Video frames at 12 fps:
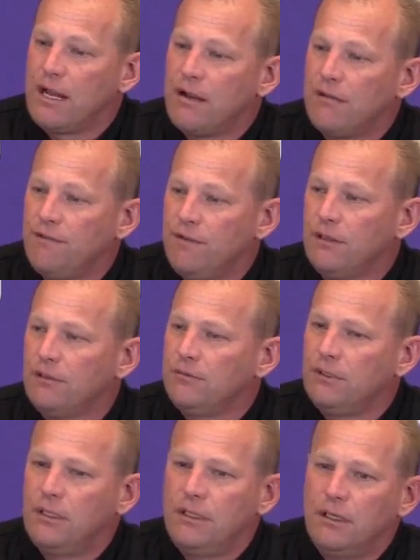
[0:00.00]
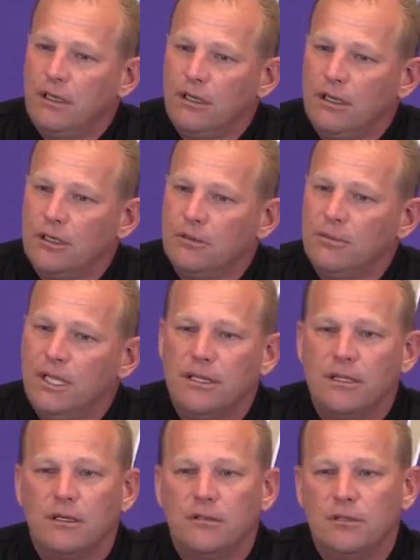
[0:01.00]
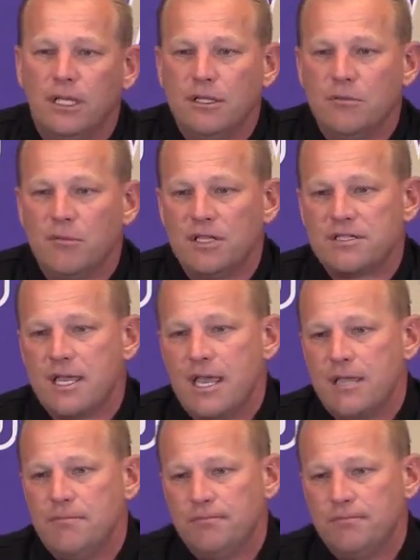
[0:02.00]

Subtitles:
how to fill in the months ahead.